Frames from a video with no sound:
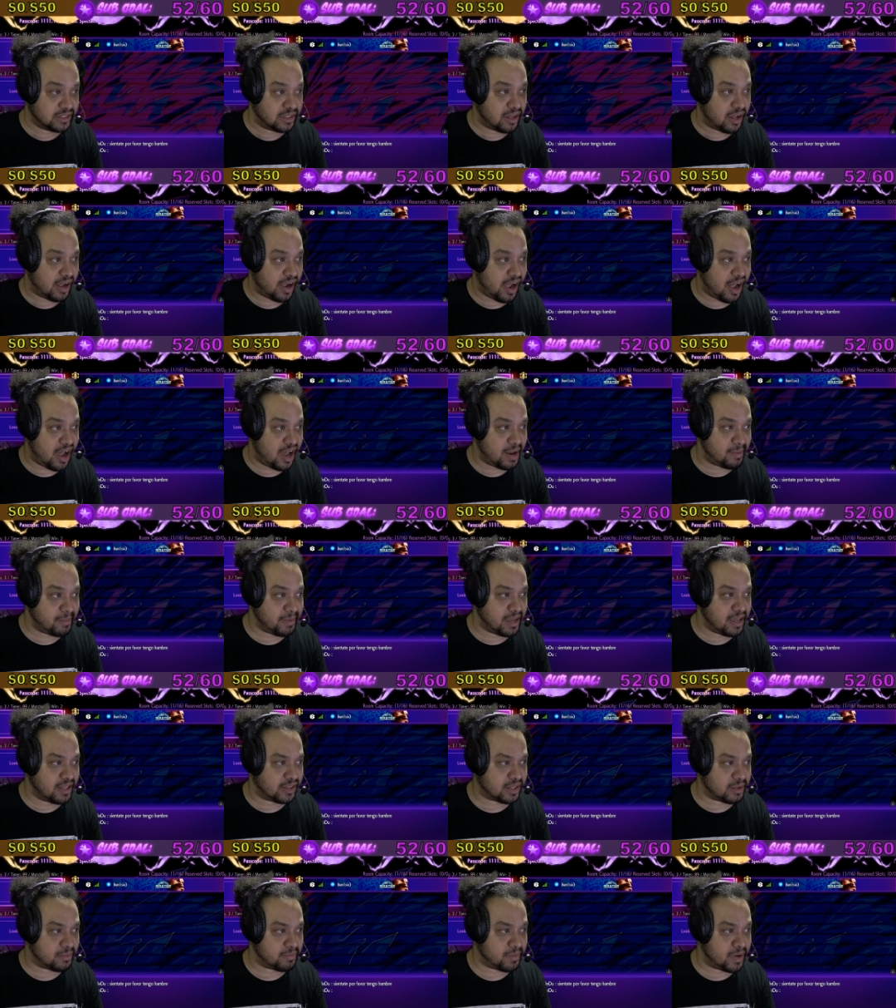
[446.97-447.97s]
Uh, let me hit
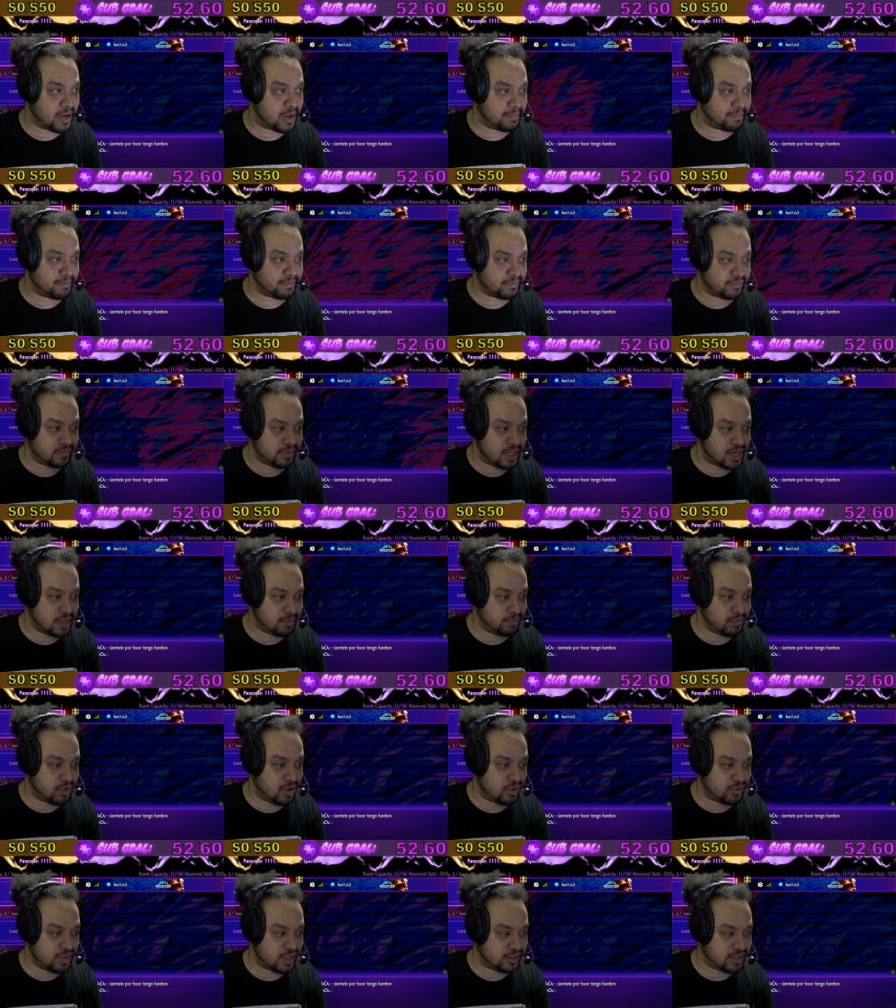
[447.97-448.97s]
them up. Let them
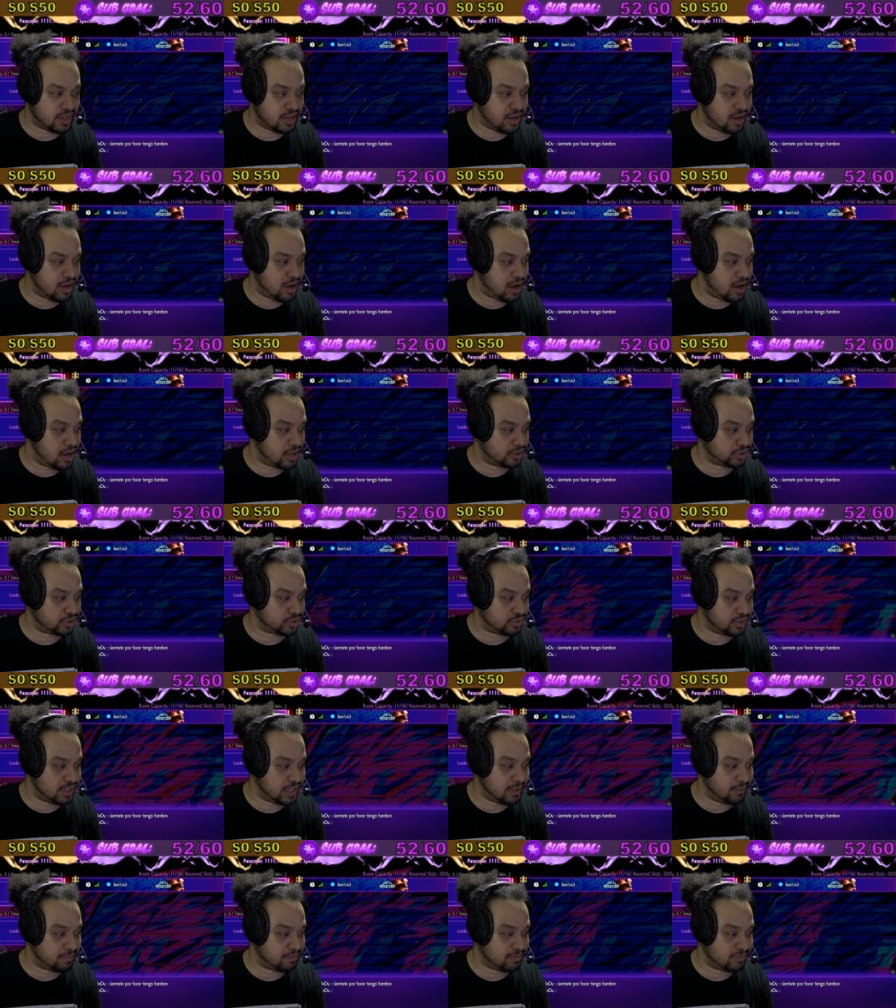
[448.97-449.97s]
know that they're on
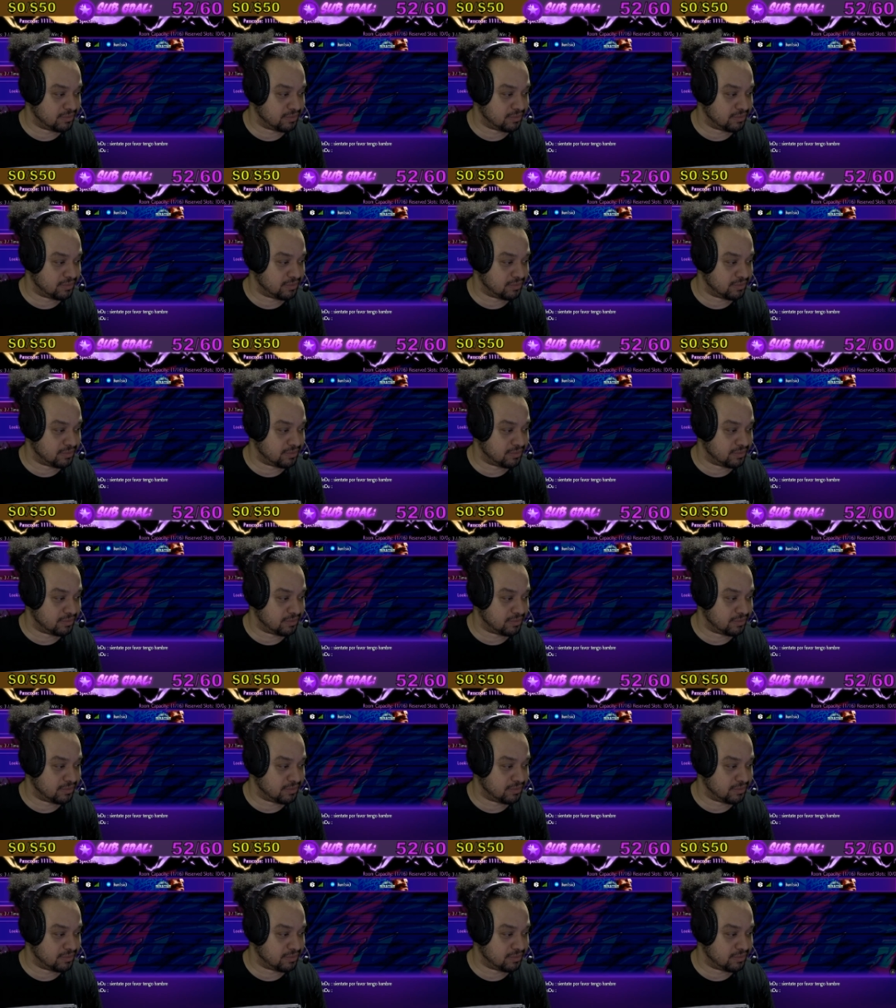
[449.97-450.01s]
stream.